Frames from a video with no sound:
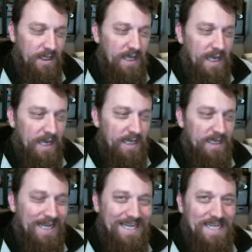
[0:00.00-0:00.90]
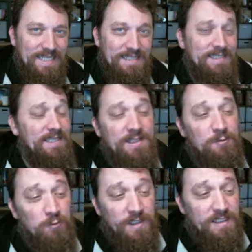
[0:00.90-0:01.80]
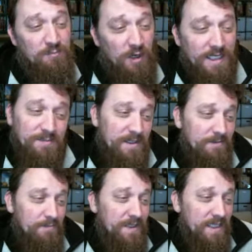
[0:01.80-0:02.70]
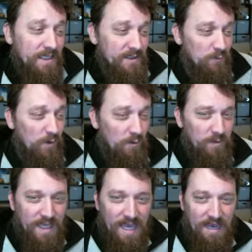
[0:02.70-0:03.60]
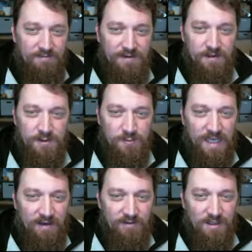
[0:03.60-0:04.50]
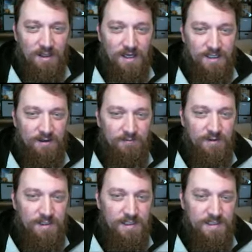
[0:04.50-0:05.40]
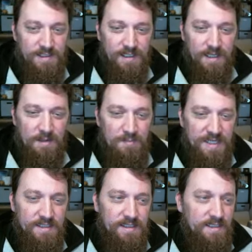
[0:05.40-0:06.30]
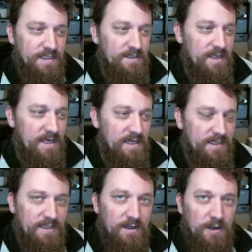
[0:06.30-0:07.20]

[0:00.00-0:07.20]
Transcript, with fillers: And it didn't really surprise me because what we have here is we have a lot of these pieces that